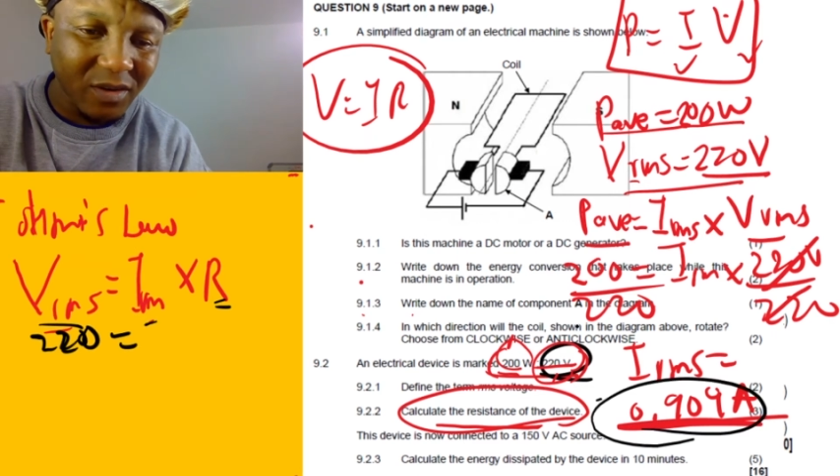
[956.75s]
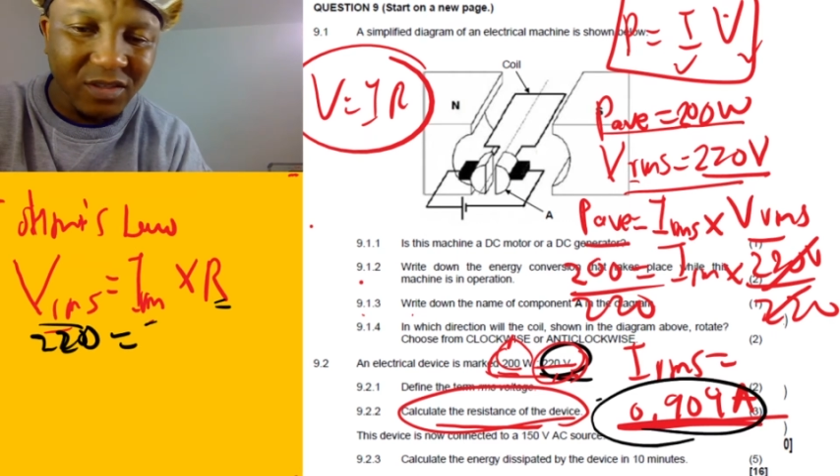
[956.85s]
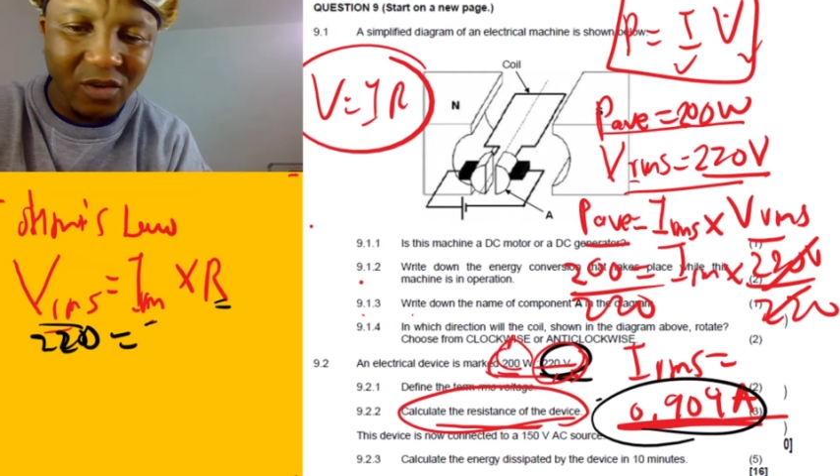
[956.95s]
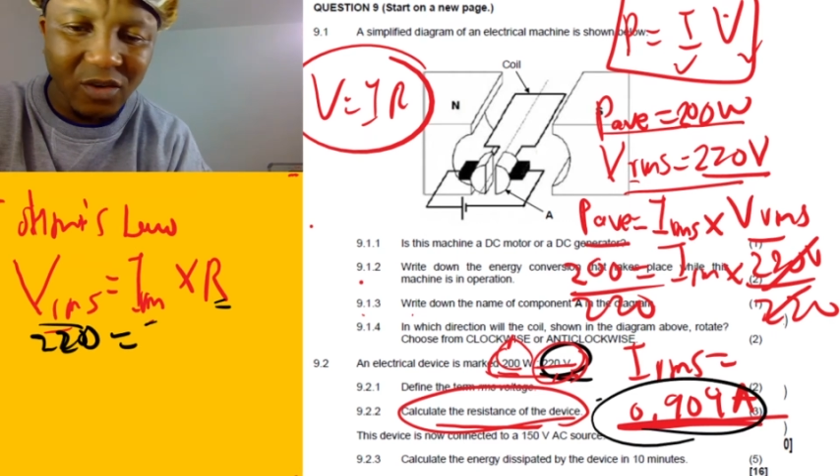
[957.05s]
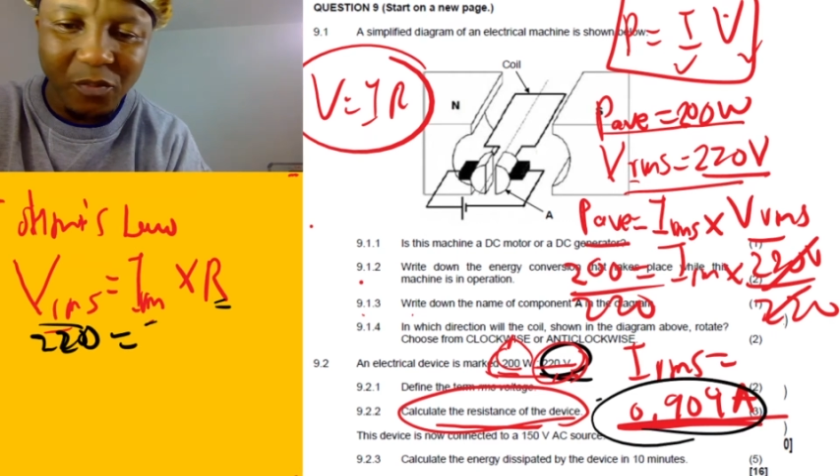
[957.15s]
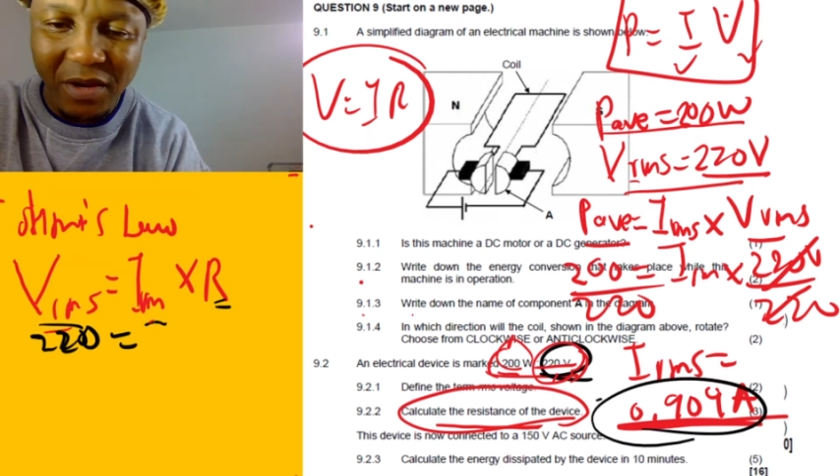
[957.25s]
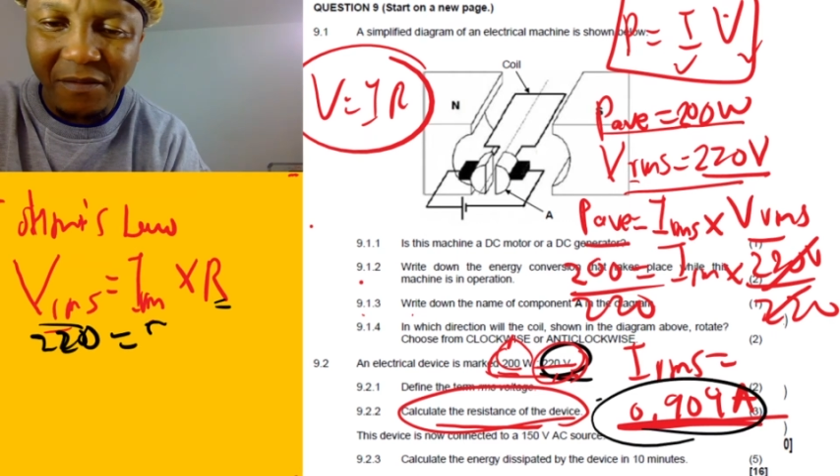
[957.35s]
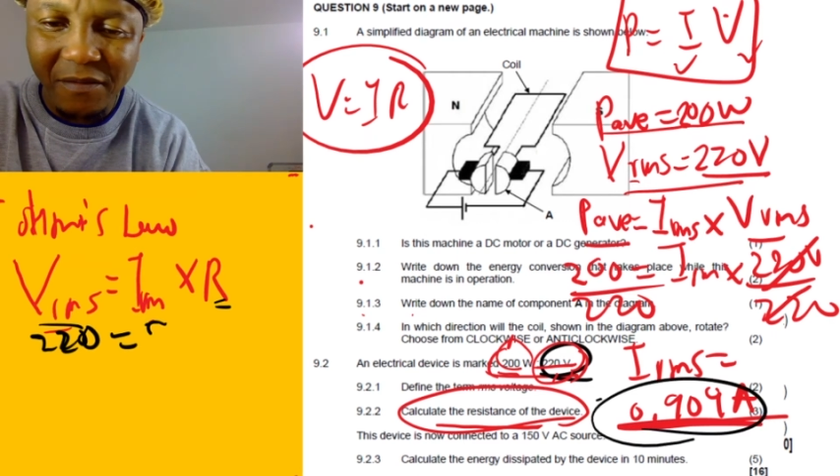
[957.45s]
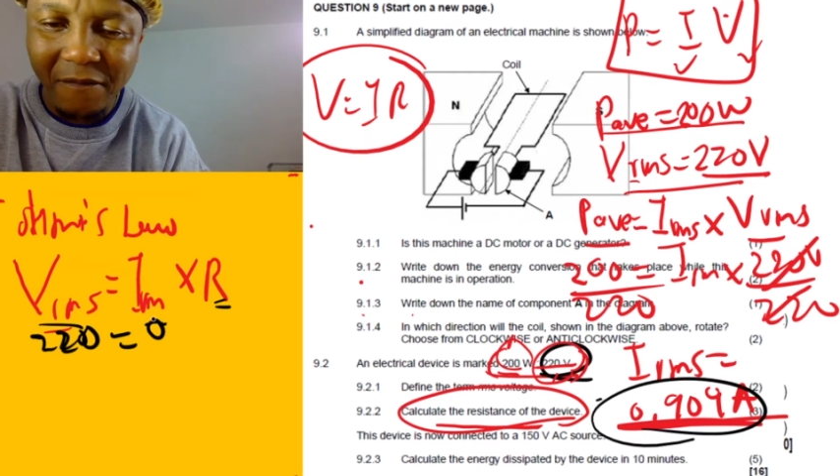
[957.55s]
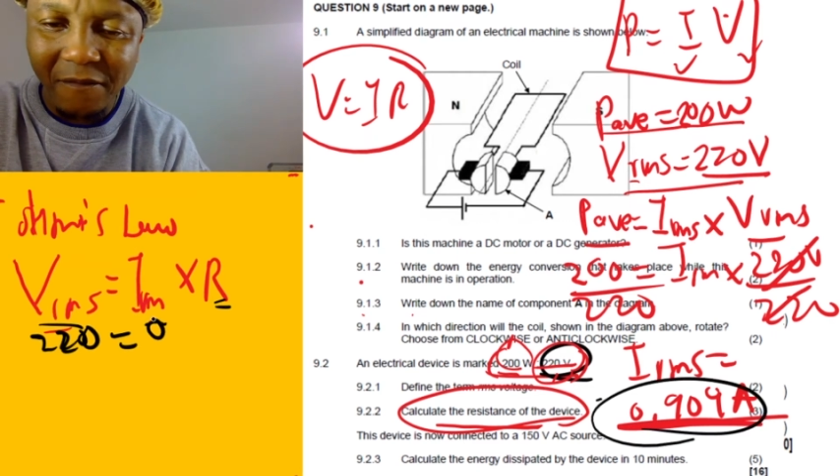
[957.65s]

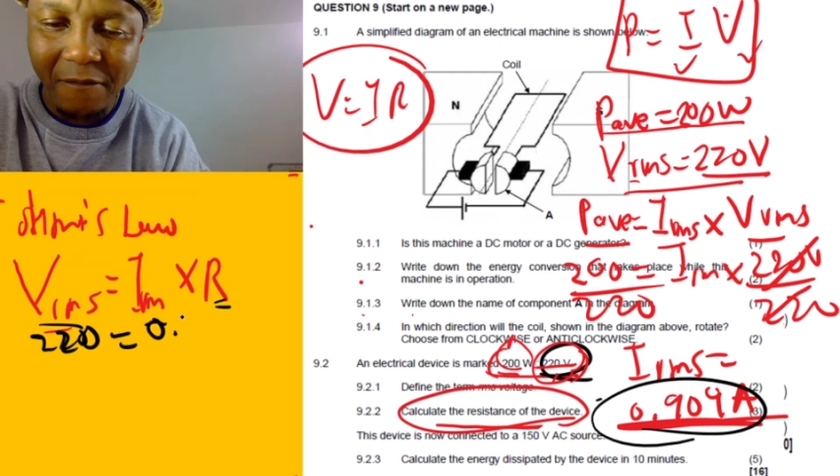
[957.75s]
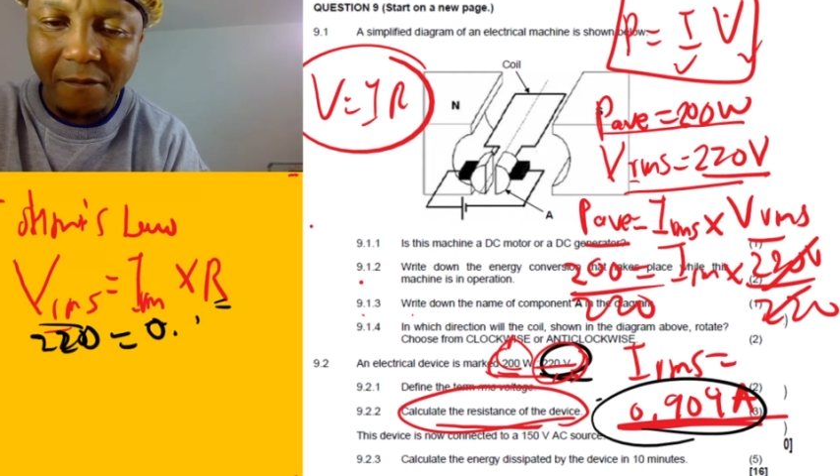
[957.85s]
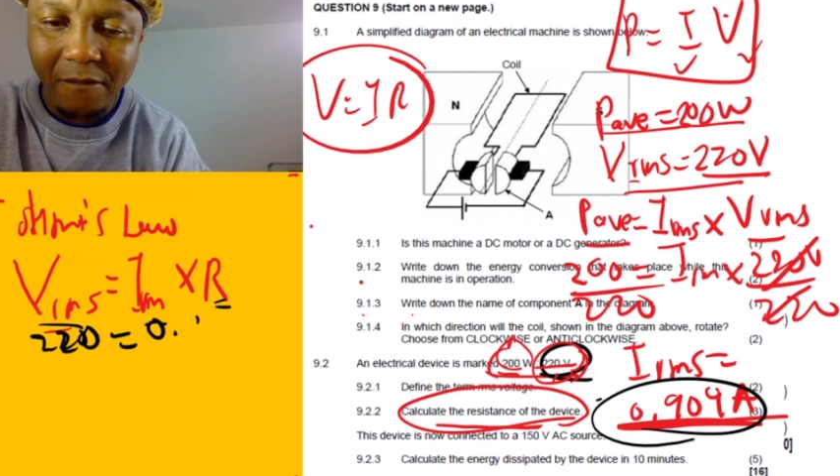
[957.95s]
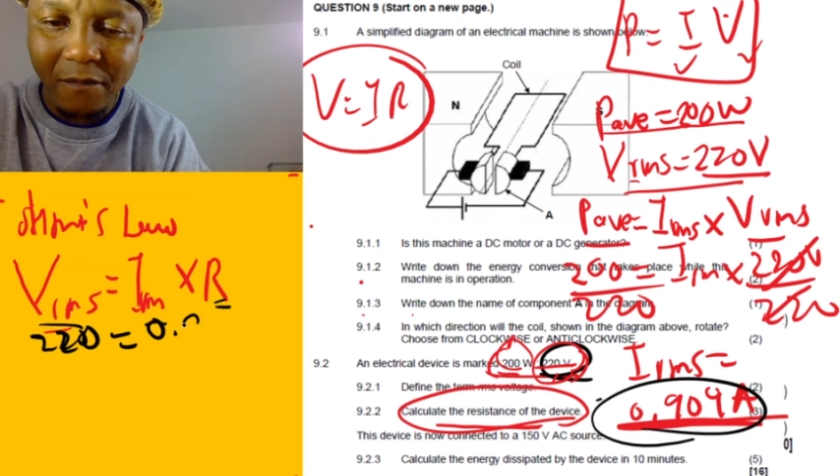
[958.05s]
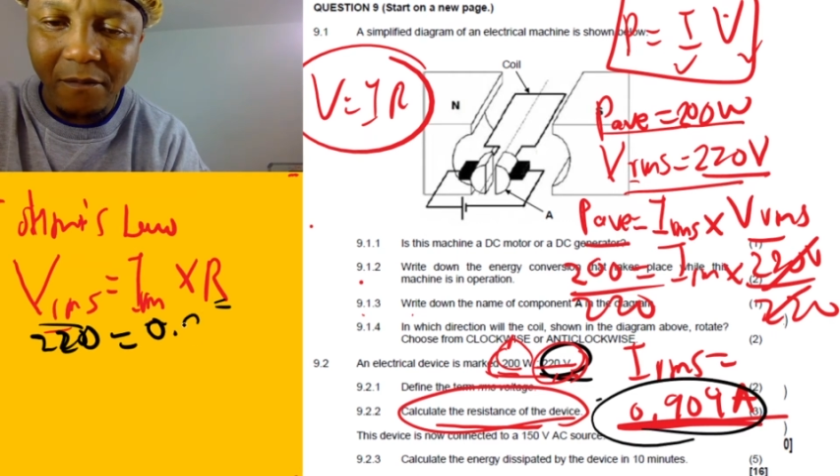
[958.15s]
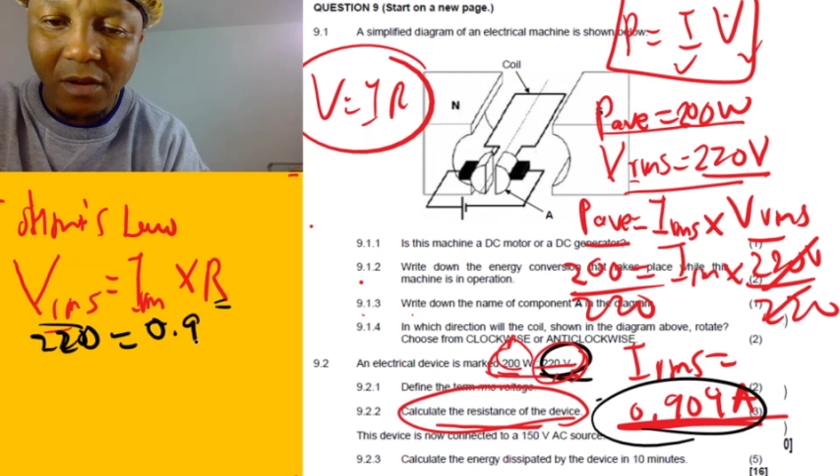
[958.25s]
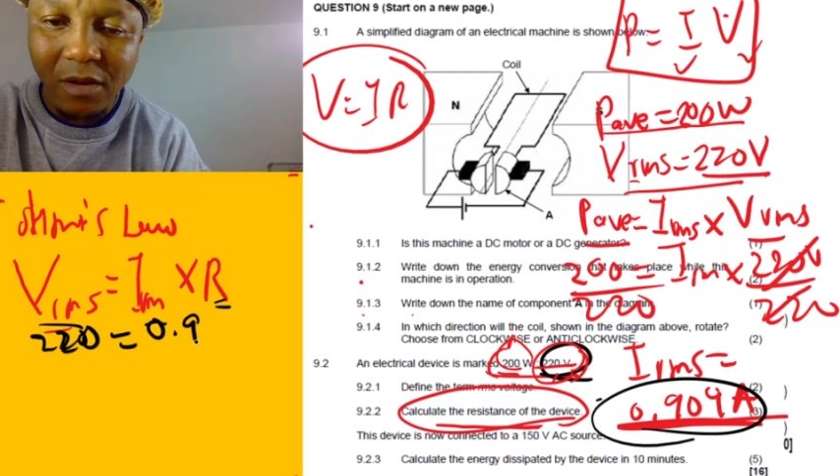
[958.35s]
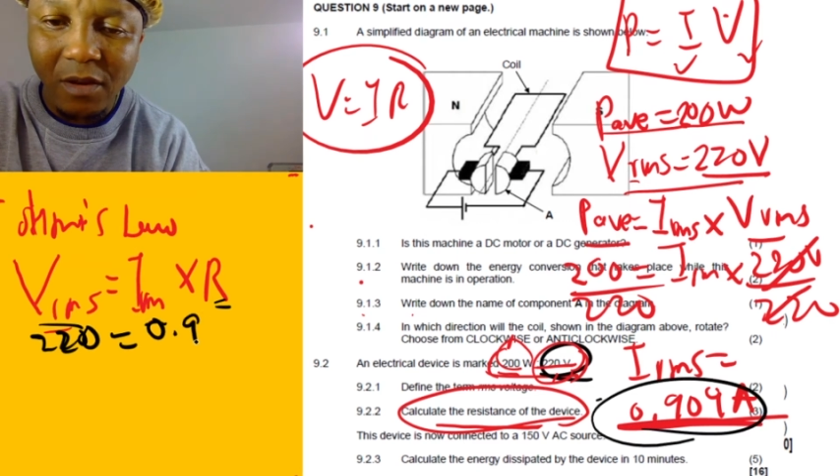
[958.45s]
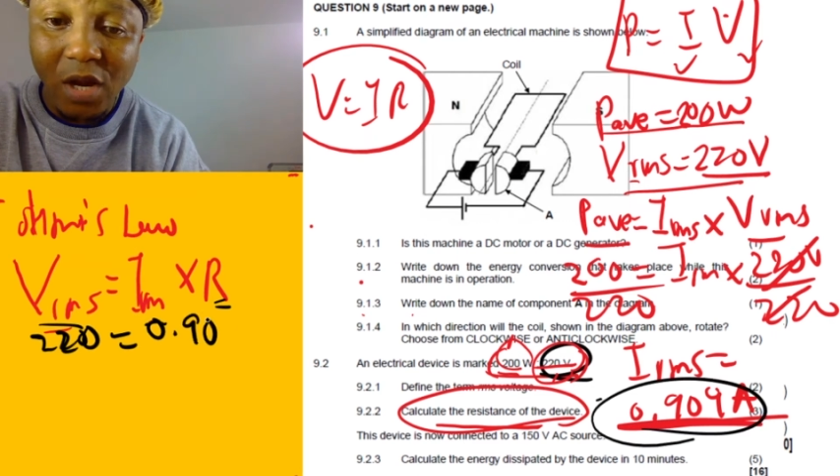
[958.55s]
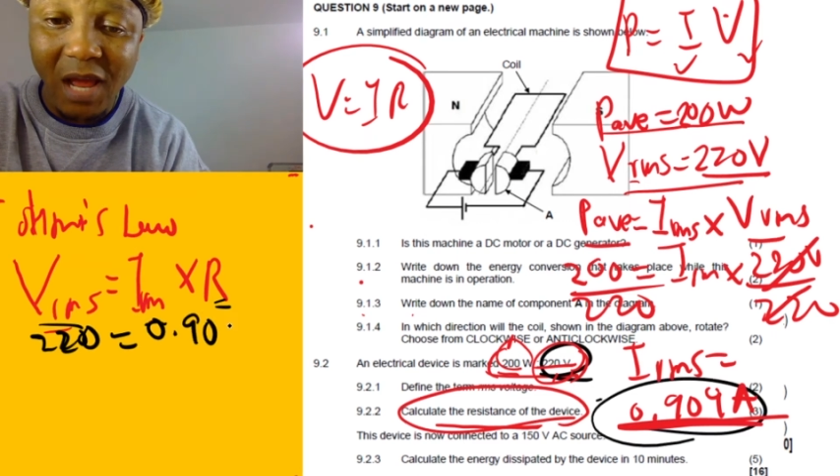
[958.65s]

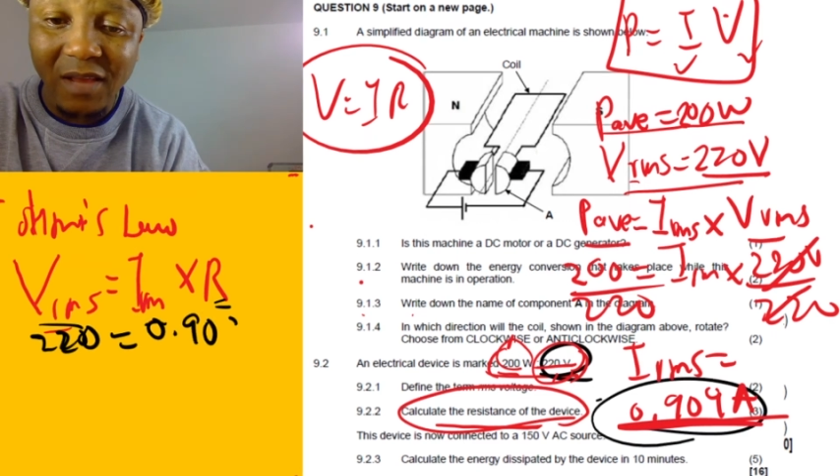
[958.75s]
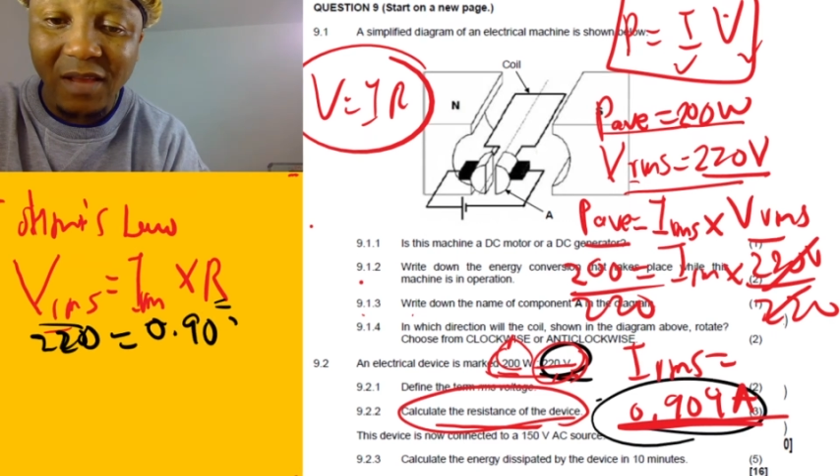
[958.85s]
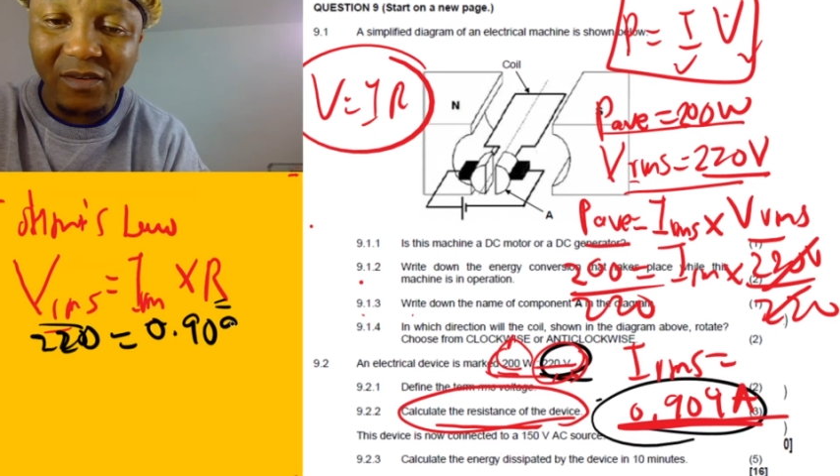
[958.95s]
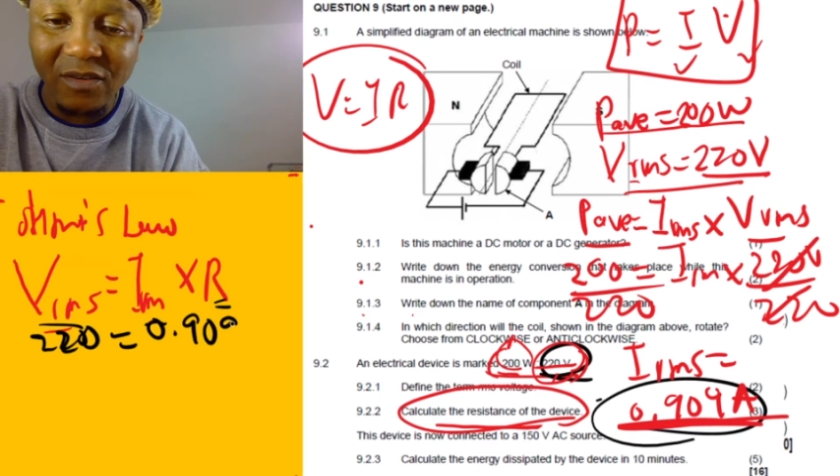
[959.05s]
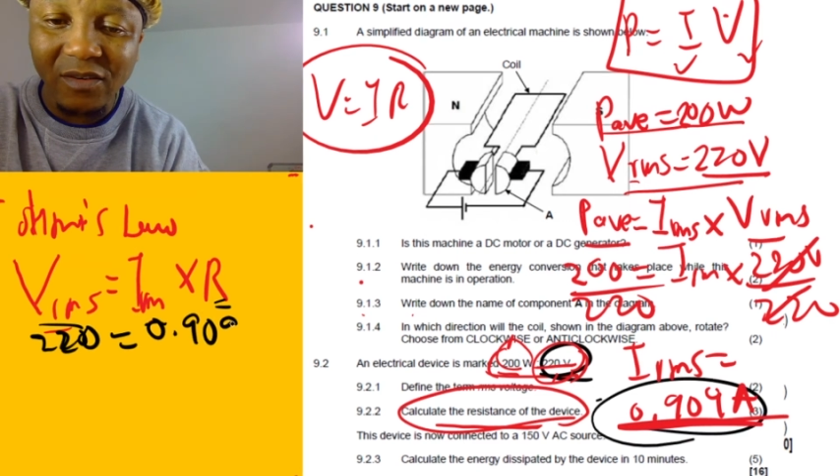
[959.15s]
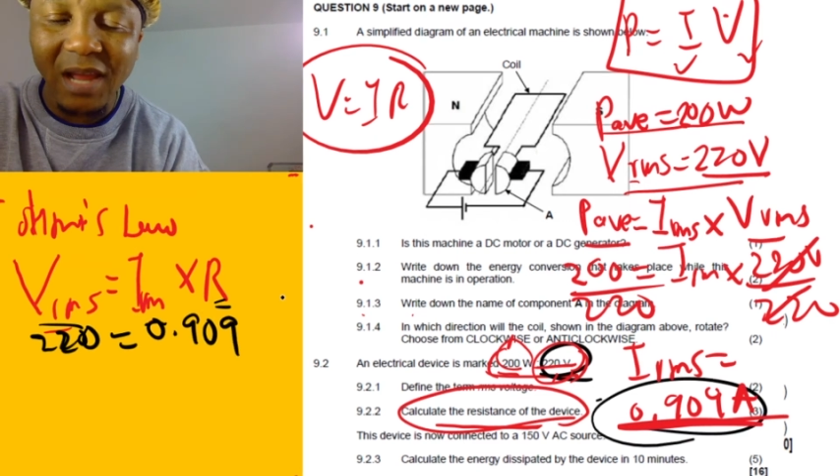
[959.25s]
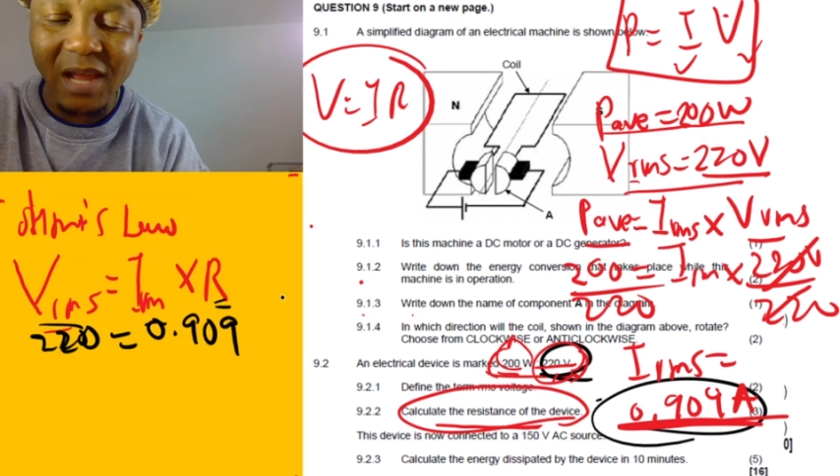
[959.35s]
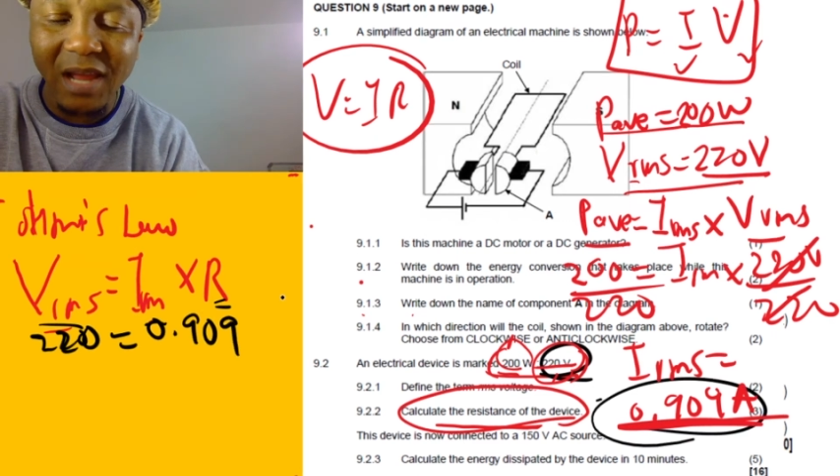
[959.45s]
0.909